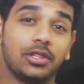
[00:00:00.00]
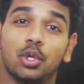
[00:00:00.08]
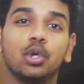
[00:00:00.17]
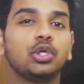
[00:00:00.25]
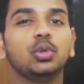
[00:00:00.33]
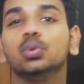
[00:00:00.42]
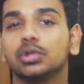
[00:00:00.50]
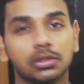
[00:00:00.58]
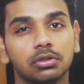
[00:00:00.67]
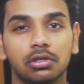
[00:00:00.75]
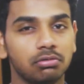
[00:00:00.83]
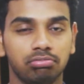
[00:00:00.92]
no use.
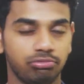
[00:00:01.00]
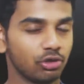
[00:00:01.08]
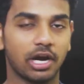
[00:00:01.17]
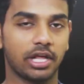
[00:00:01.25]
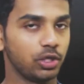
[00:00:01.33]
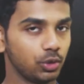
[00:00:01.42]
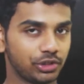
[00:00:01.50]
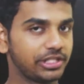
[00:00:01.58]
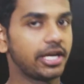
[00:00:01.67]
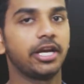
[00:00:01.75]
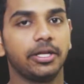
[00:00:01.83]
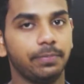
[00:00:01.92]
You gotta use
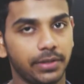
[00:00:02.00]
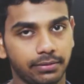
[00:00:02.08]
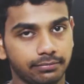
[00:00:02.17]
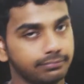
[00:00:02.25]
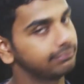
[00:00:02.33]
1080p.